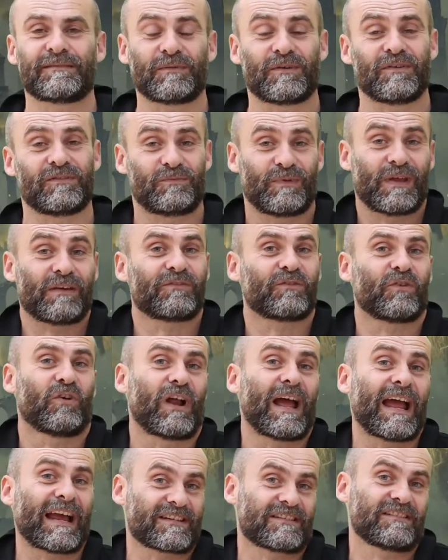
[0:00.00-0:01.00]
because we haven't
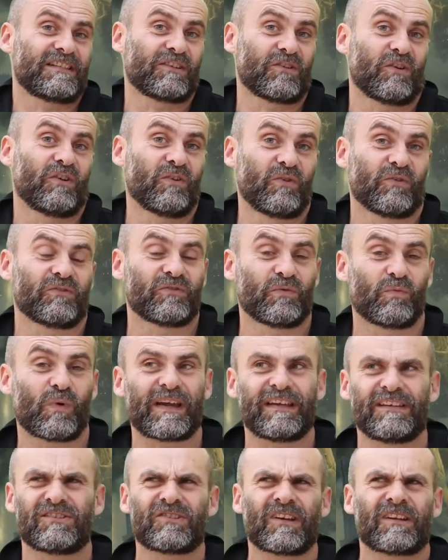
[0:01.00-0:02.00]
actually got long to
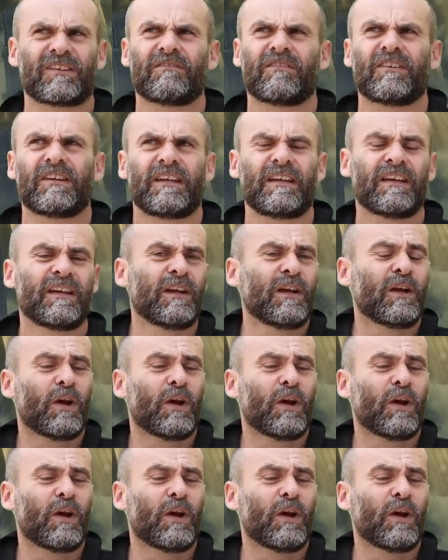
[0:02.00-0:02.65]
wait, January